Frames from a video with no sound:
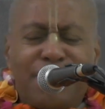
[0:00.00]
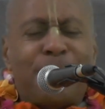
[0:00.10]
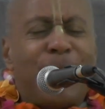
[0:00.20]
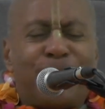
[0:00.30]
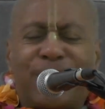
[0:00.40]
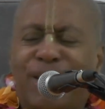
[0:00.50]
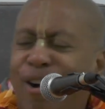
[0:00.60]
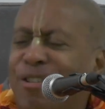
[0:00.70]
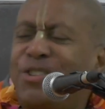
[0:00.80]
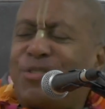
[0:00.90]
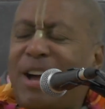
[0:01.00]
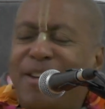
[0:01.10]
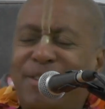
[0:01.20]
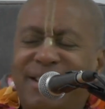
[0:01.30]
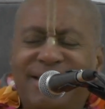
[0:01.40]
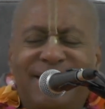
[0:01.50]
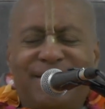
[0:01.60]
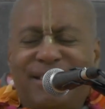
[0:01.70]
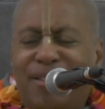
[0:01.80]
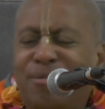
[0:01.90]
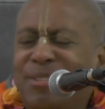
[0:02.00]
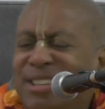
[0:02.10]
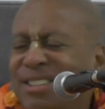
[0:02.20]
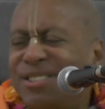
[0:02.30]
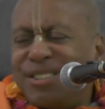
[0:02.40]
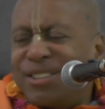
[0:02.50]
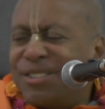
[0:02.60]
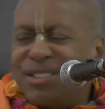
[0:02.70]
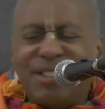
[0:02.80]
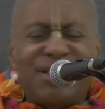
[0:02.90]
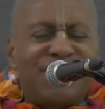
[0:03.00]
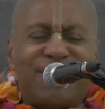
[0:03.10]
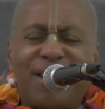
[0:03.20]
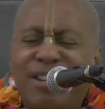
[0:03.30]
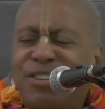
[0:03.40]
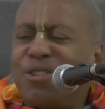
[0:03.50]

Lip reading: can pay for the car and drive it. Everyone says, this is crazy.